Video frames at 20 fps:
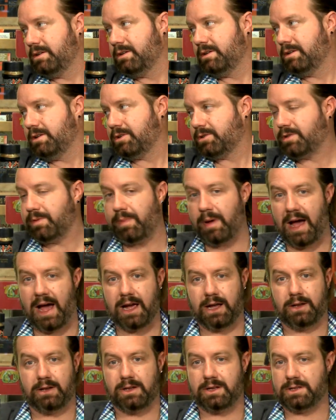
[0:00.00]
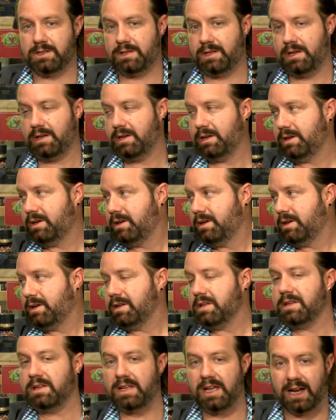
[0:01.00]
your tobacconist,
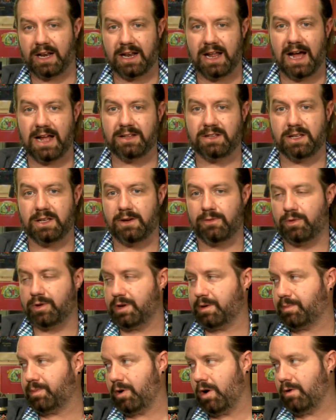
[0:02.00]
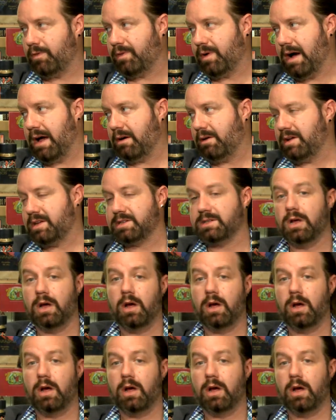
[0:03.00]
get an idea of what your profile is.